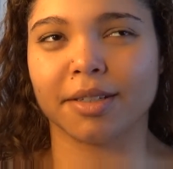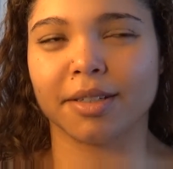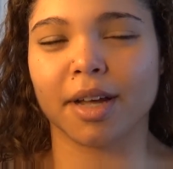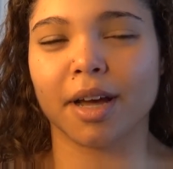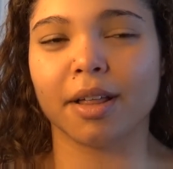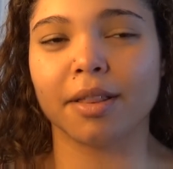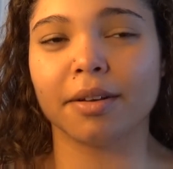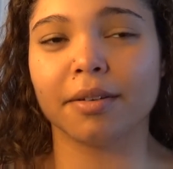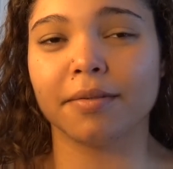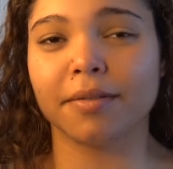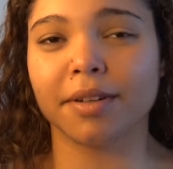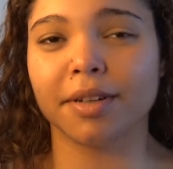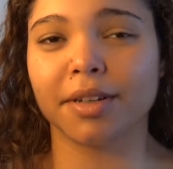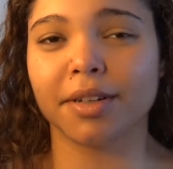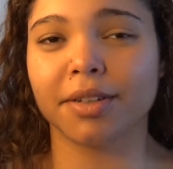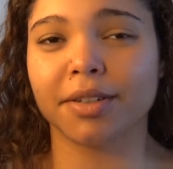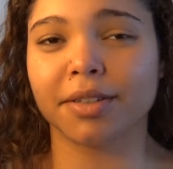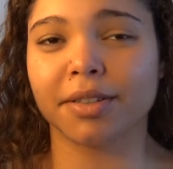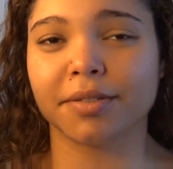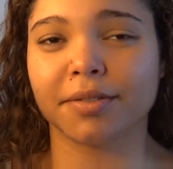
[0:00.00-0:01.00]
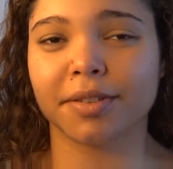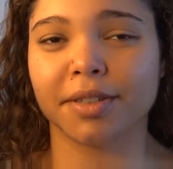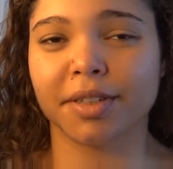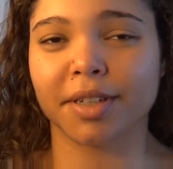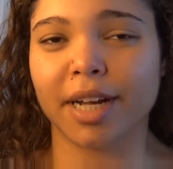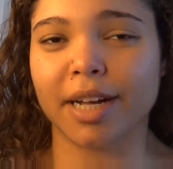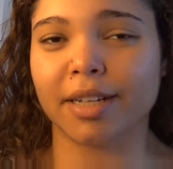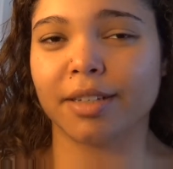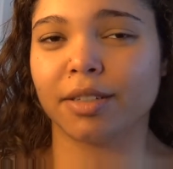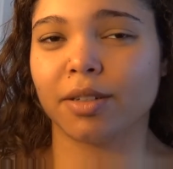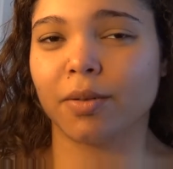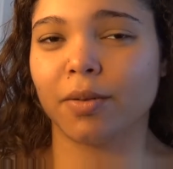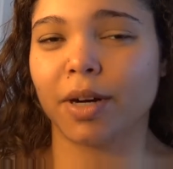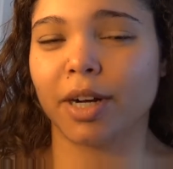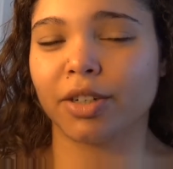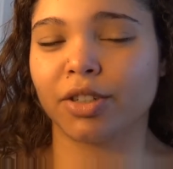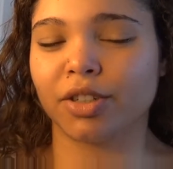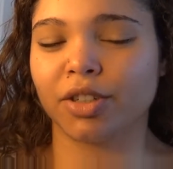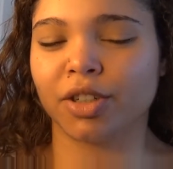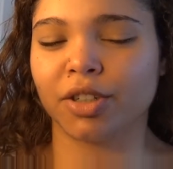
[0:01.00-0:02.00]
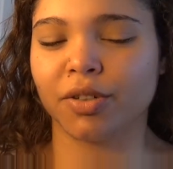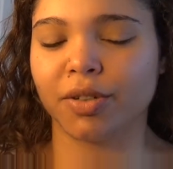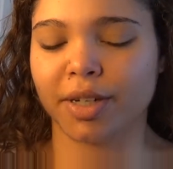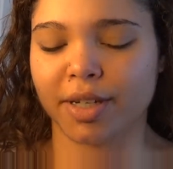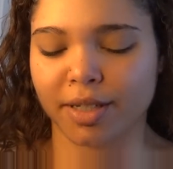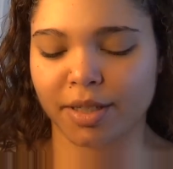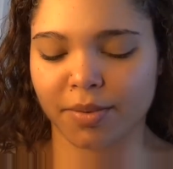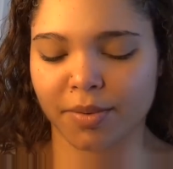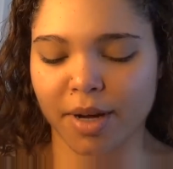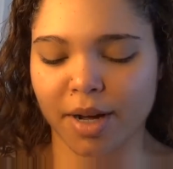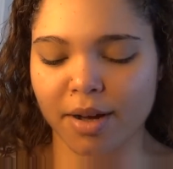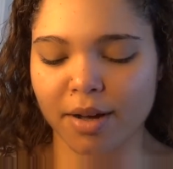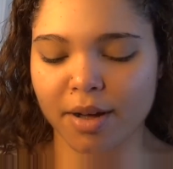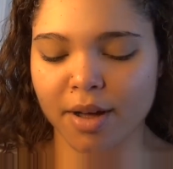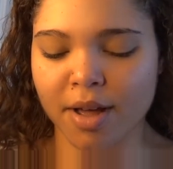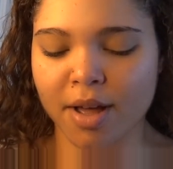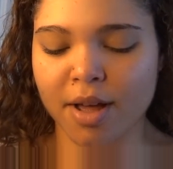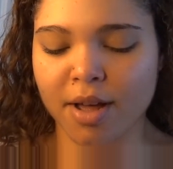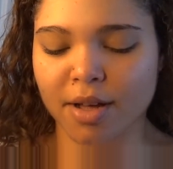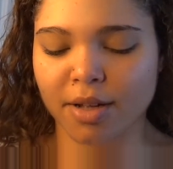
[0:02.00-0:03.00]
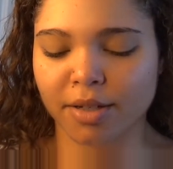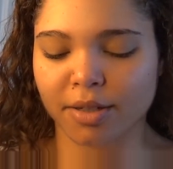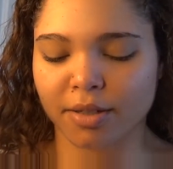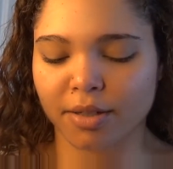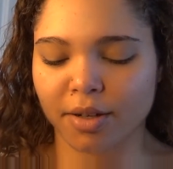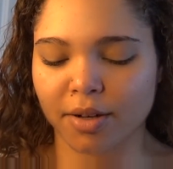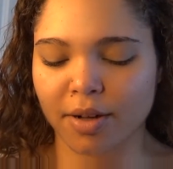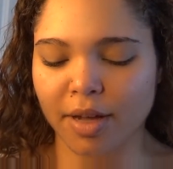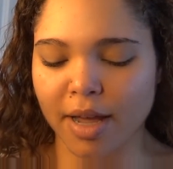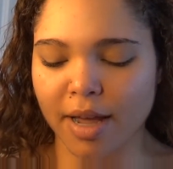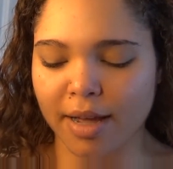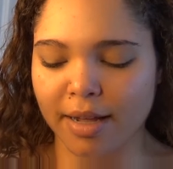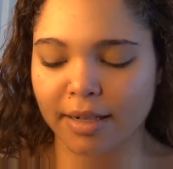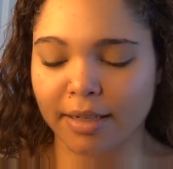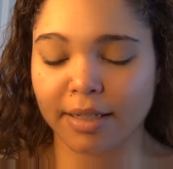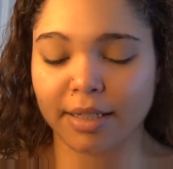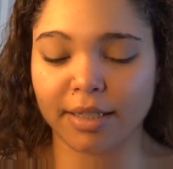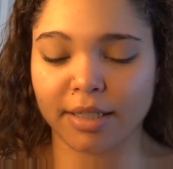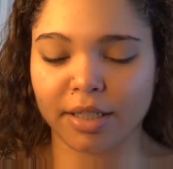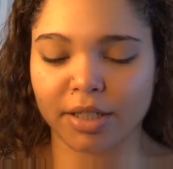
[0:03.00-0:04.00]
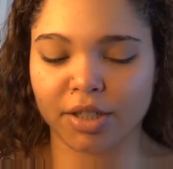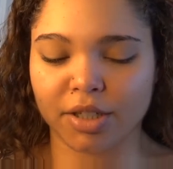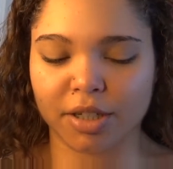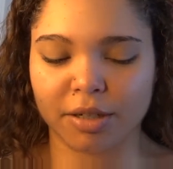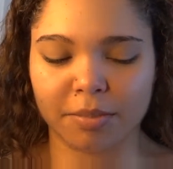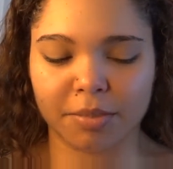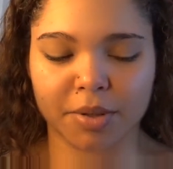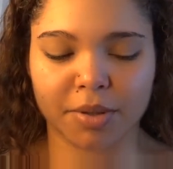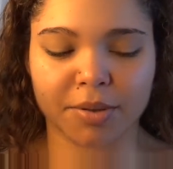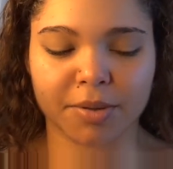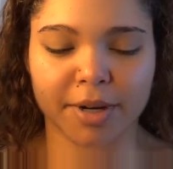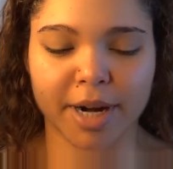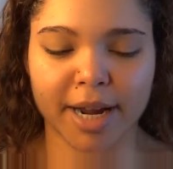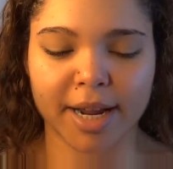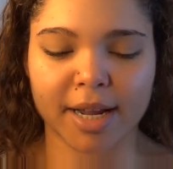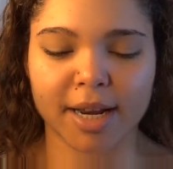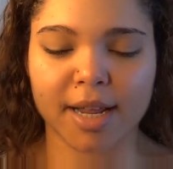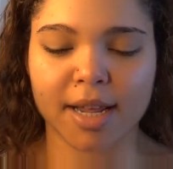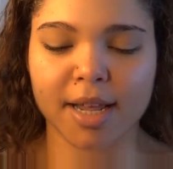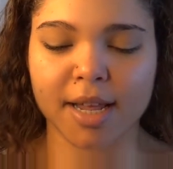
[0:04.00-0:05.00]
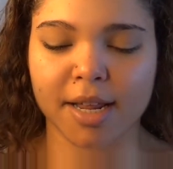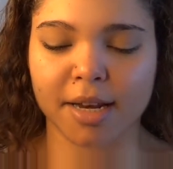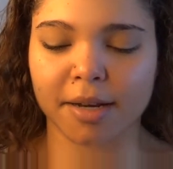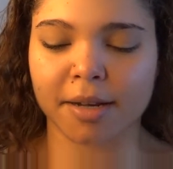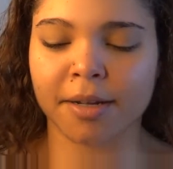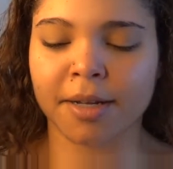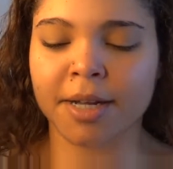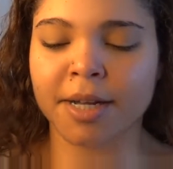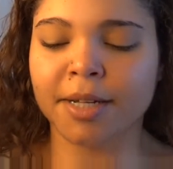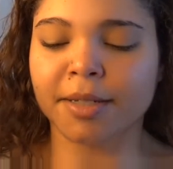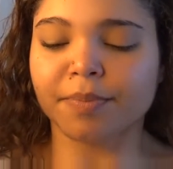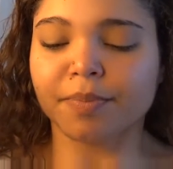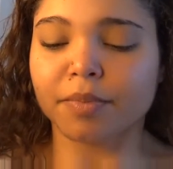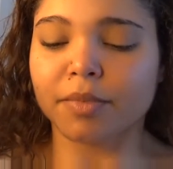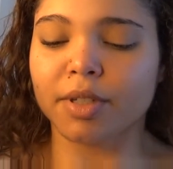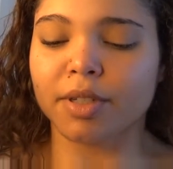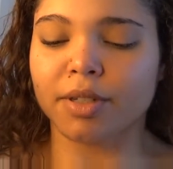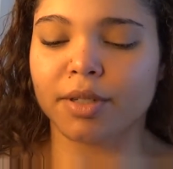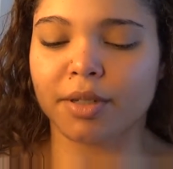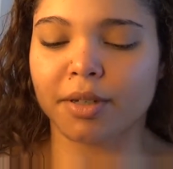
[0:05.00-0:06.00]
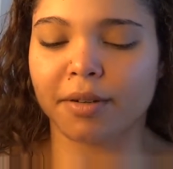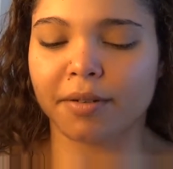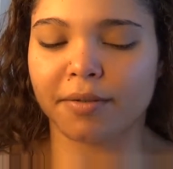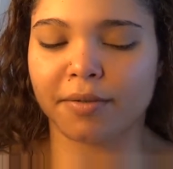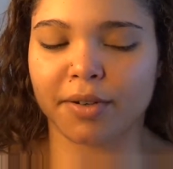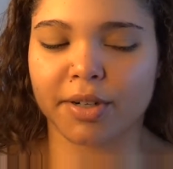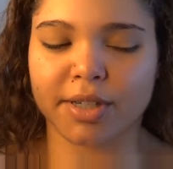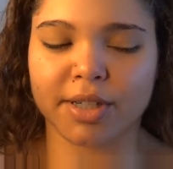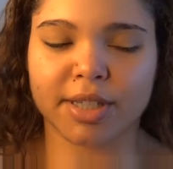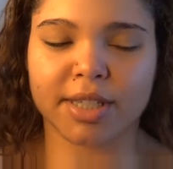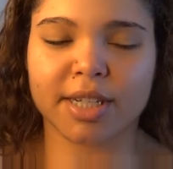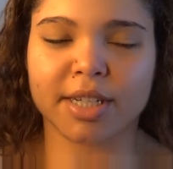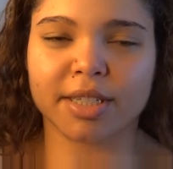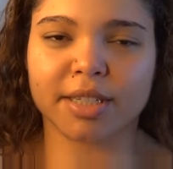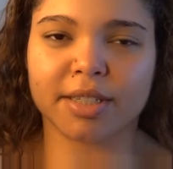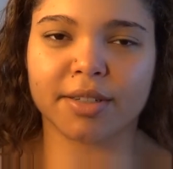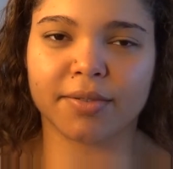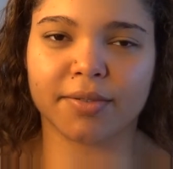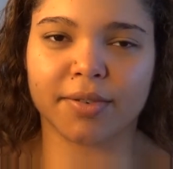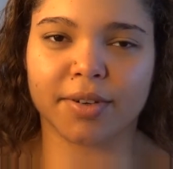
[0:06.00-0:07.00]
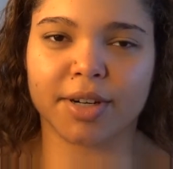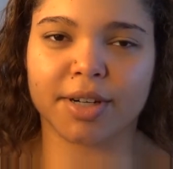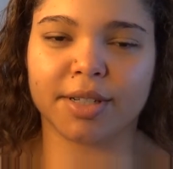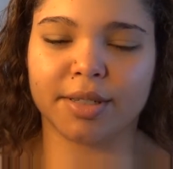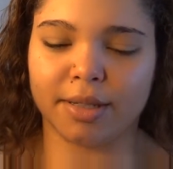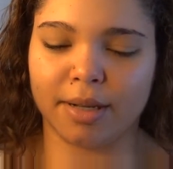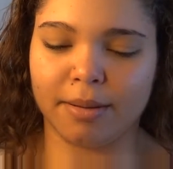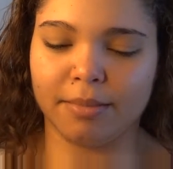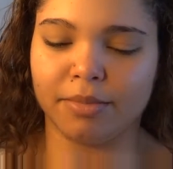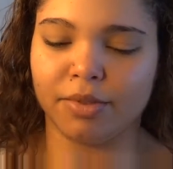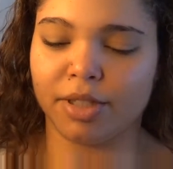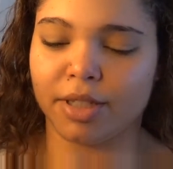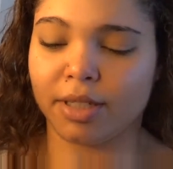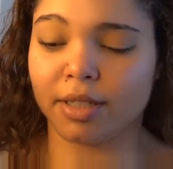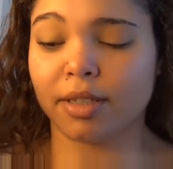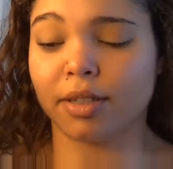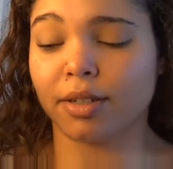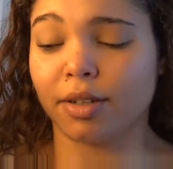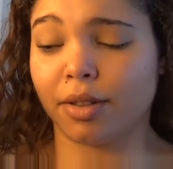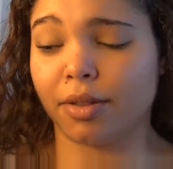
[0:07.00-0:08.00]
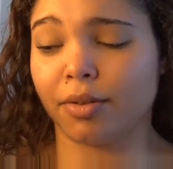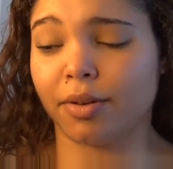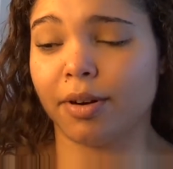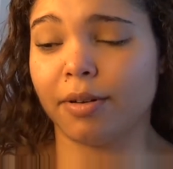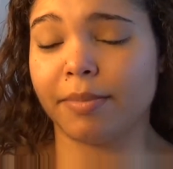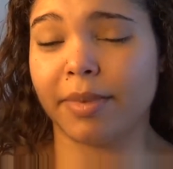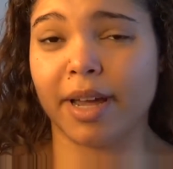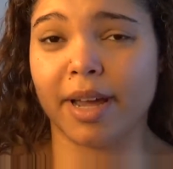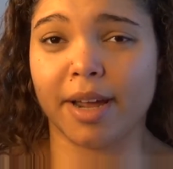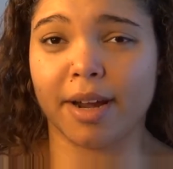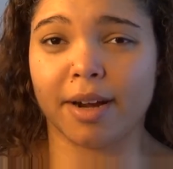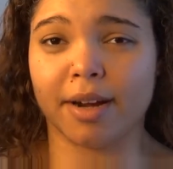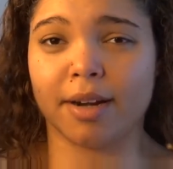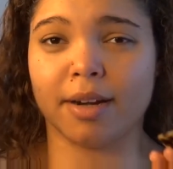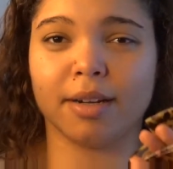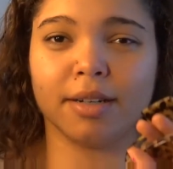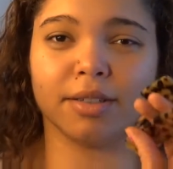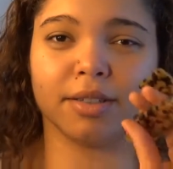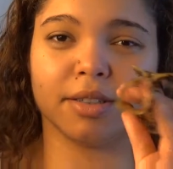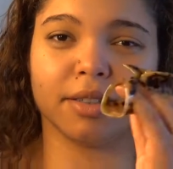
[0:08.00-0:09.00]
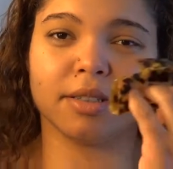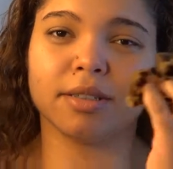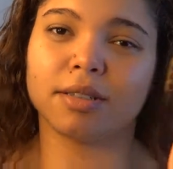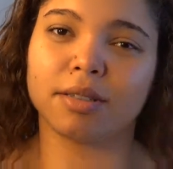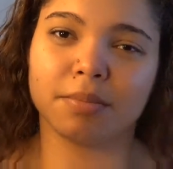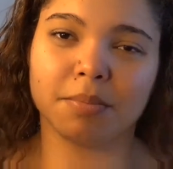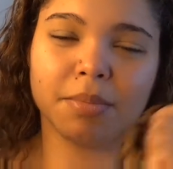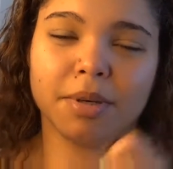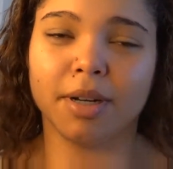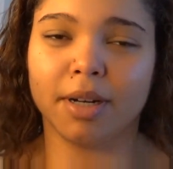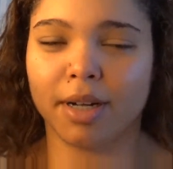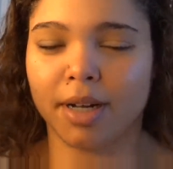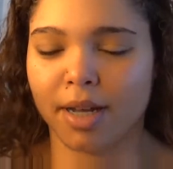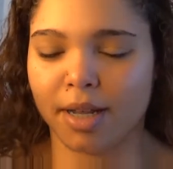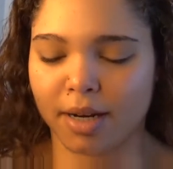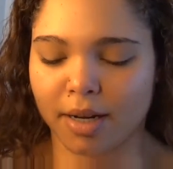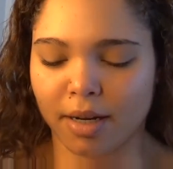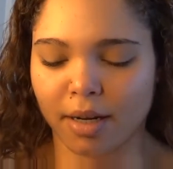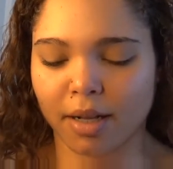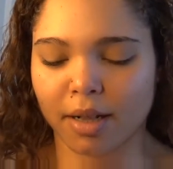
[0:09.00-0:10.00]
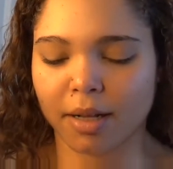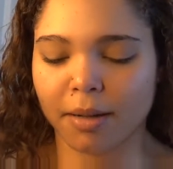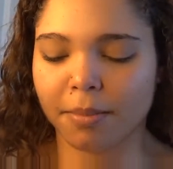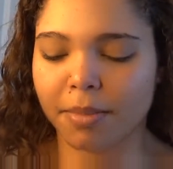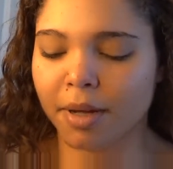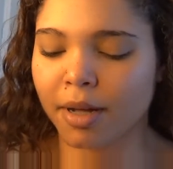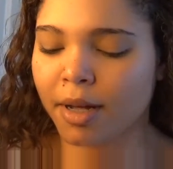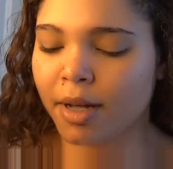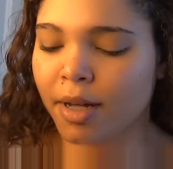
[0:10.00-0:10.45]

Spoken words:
other videos for you guys to watch too as well. So yeah, let's jump right in. So first things first, I'm just gonna throw out my hair and just put it in a clip,